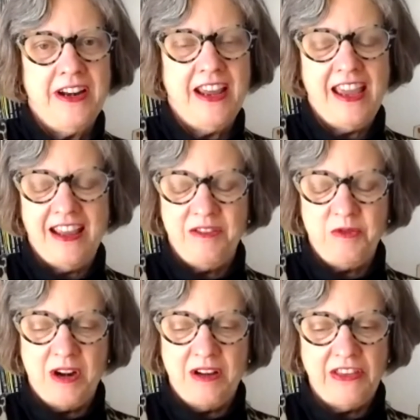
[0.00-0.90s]
and
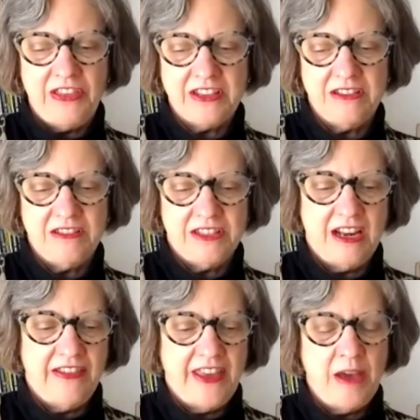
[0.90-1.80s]
one of the things you
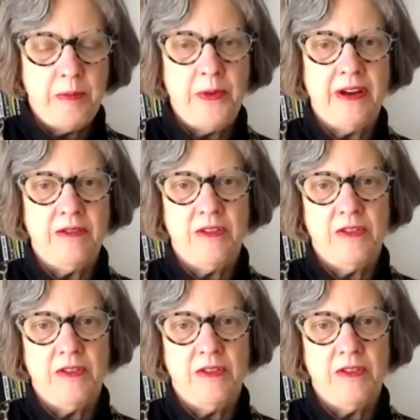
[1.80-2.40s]
said at that point,